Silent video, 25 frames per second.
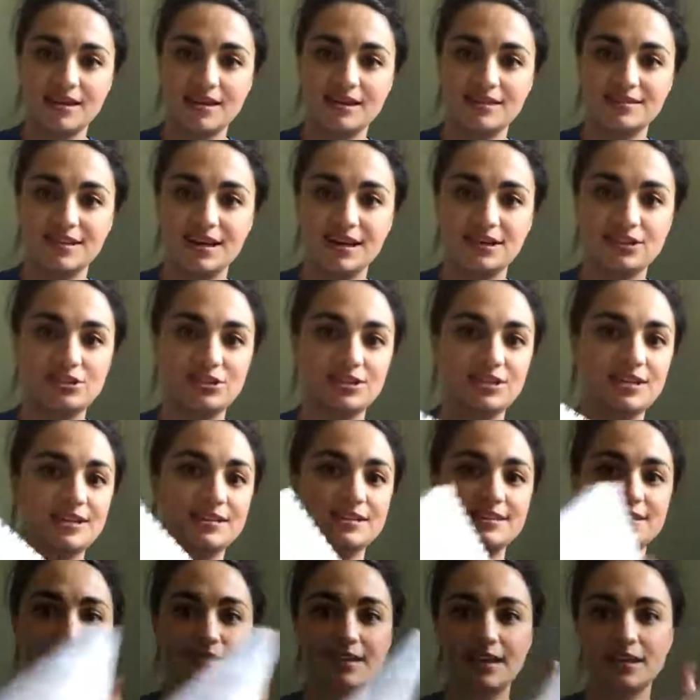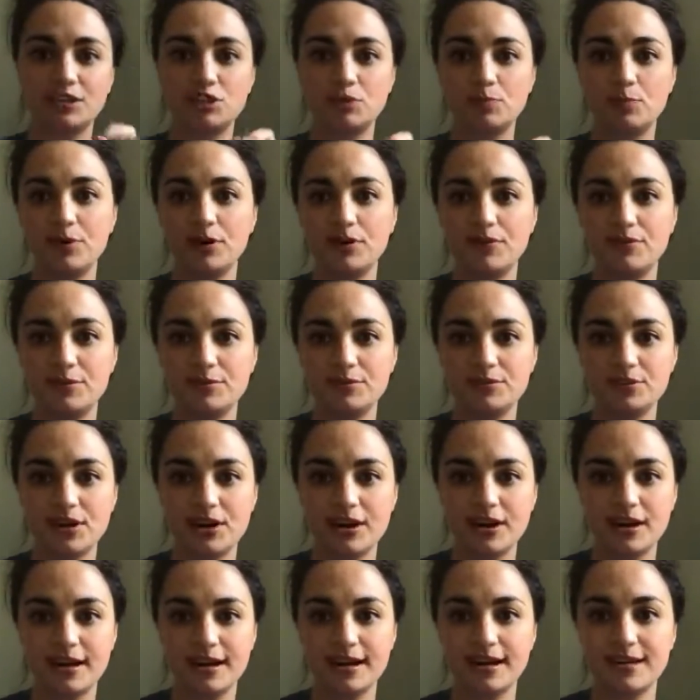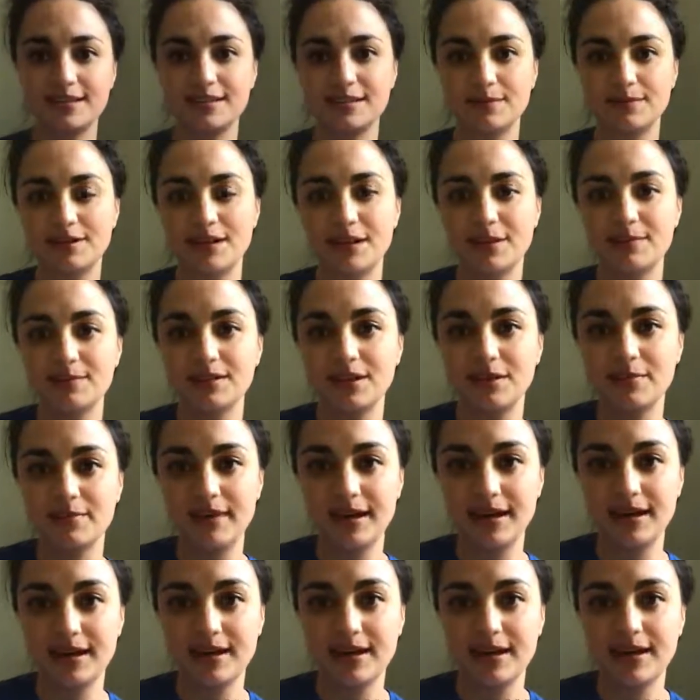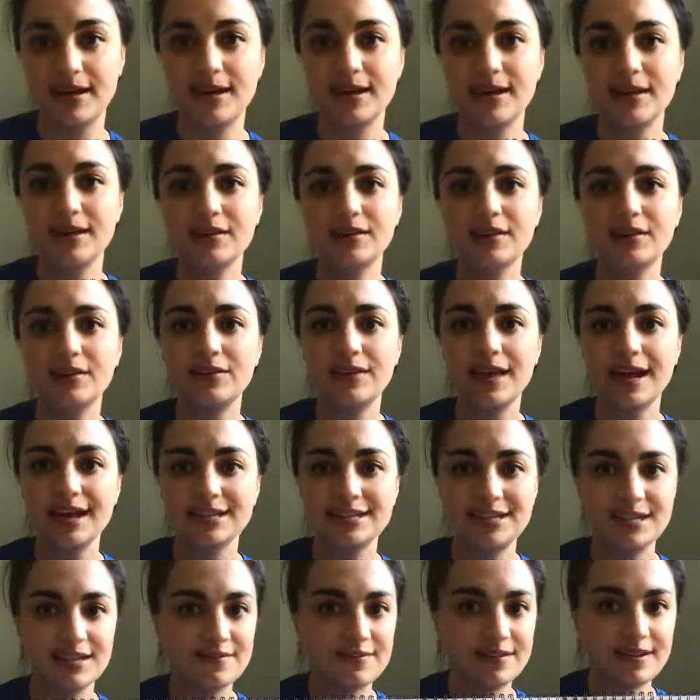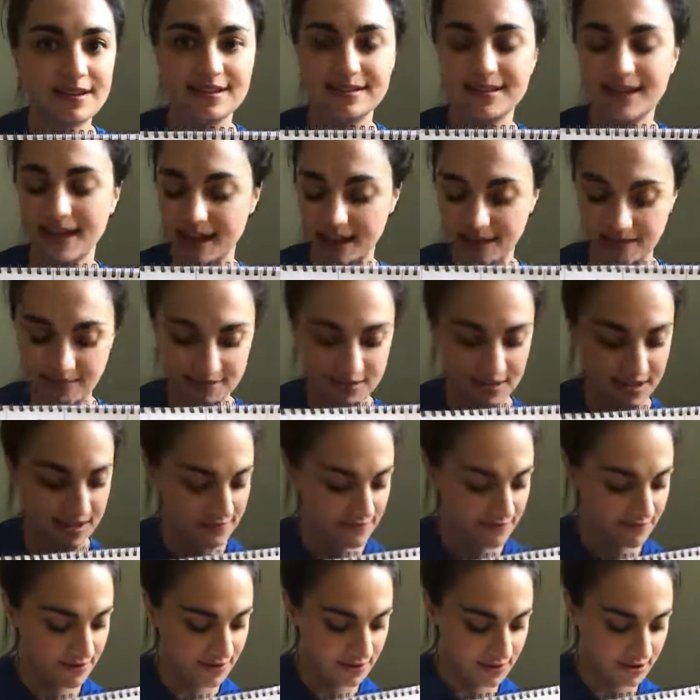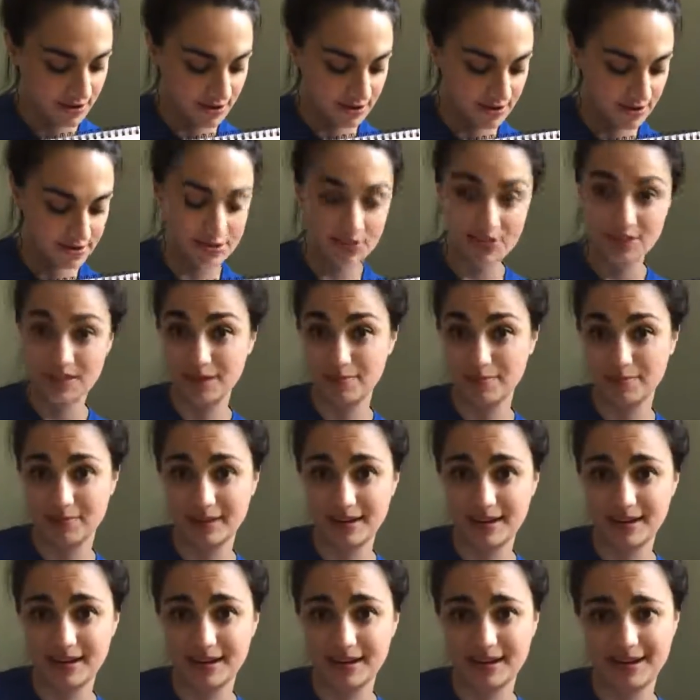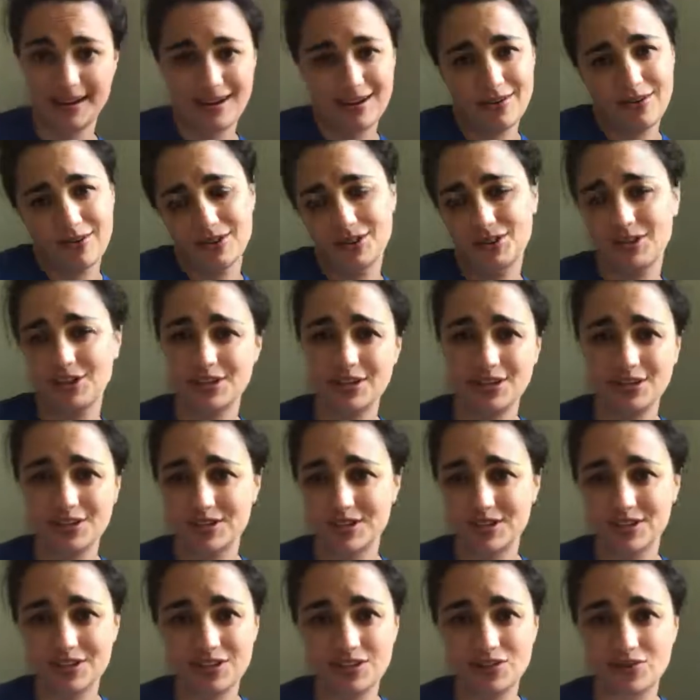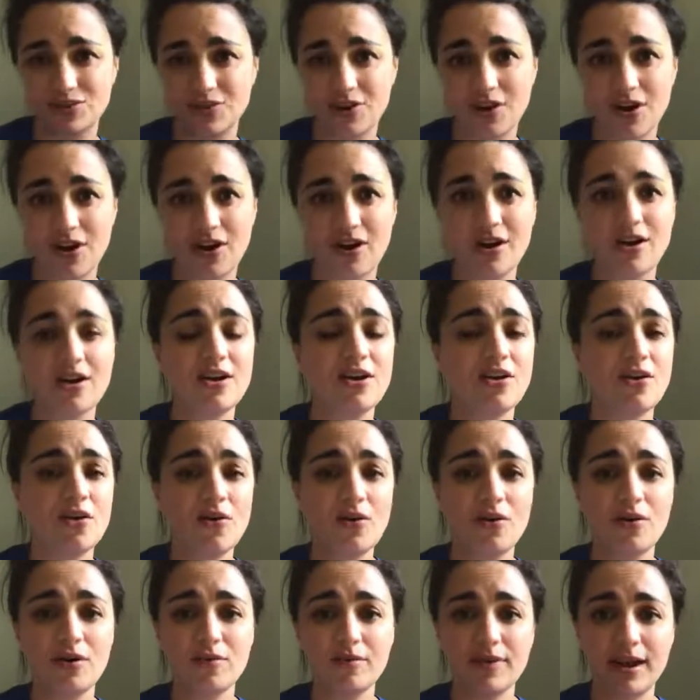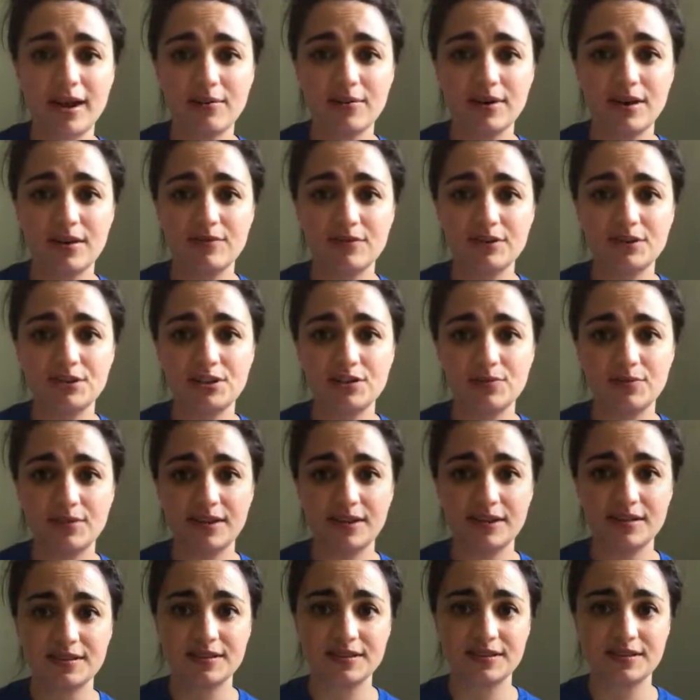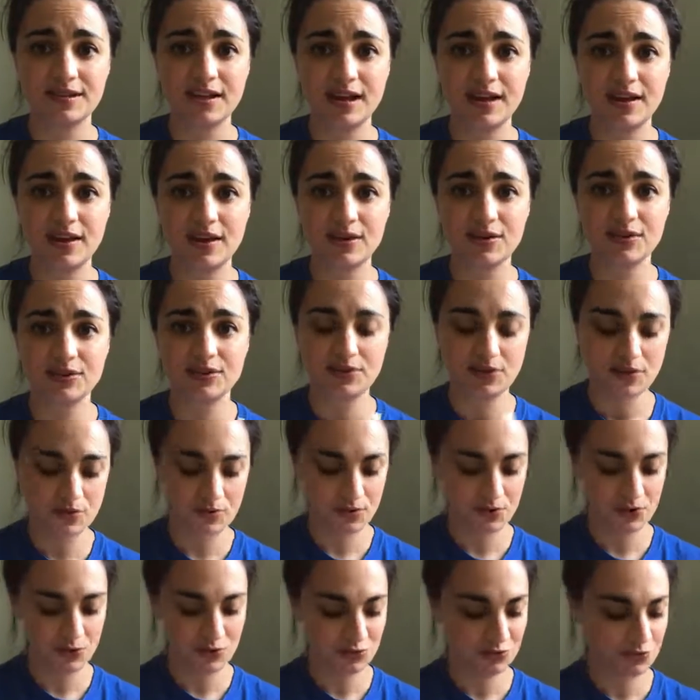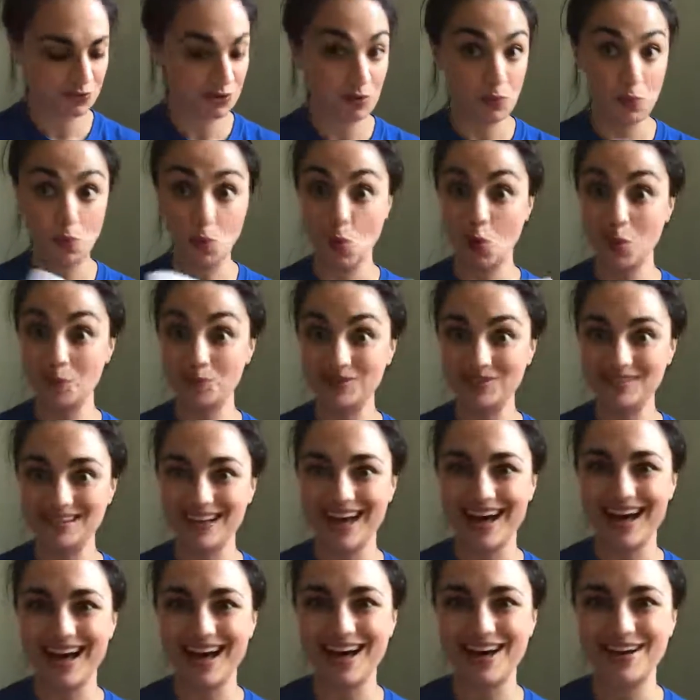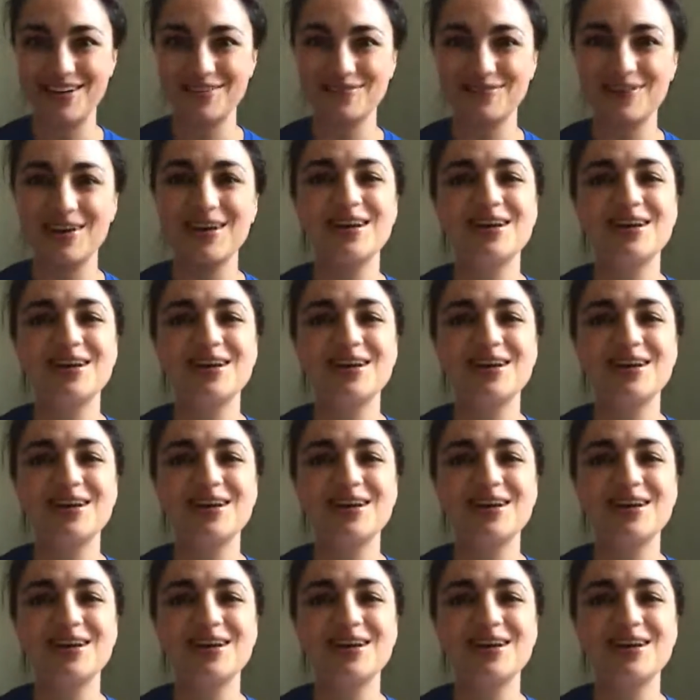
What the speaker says: It's actually a sketchbook from Target. Sometimes I'll make little activities ahead of time for her to complete in it, or she can just draw or write whatever she wants. I also usually, have